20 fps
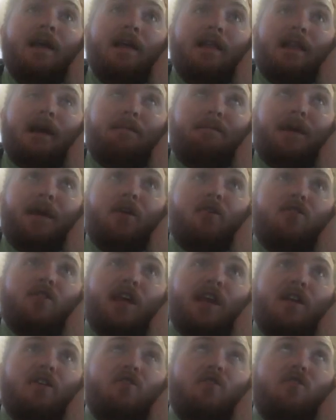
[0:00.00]
The Peter
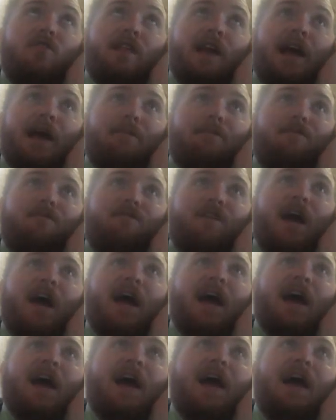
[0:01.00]
Channel News Top
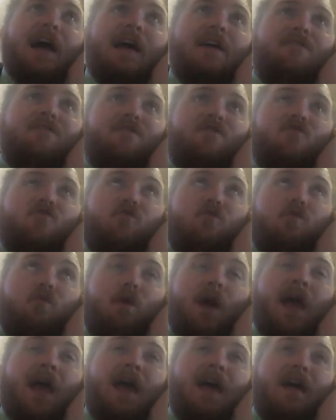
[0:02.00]

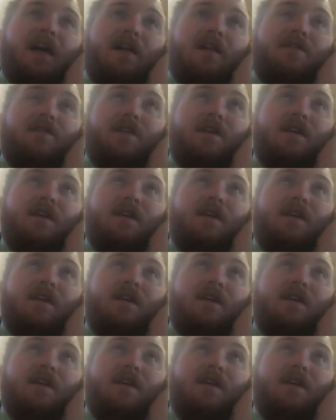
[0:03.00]
512.